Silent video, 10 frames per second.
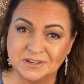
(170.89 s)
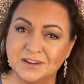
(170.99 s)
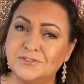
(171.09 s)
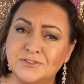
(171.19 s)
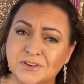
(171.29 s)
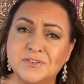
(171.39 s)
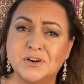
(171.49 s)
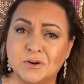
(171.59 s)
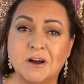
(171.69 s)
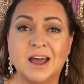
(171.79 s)
If you've ever
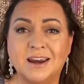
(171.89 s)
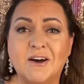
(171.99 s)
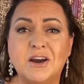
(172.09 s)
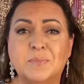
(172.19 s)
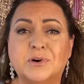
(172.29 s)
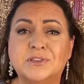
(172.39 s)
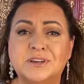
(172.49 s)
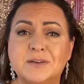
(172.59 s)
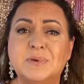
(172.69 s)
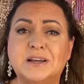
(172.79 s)
cried on a
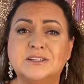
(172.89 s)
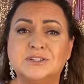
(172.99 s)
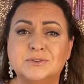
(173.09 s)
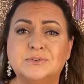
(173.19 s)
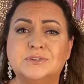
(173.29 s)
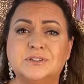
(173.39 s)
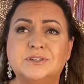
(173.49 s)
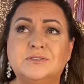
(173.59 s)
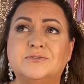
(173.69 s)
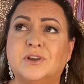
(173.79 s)
birthday because
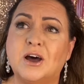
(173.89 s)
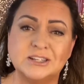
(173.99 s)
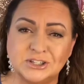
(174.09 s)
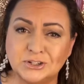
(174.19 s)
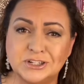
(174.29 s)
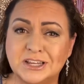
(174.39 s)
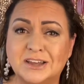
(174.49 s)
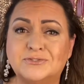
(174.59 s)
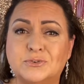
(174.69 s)
you've lost yourself,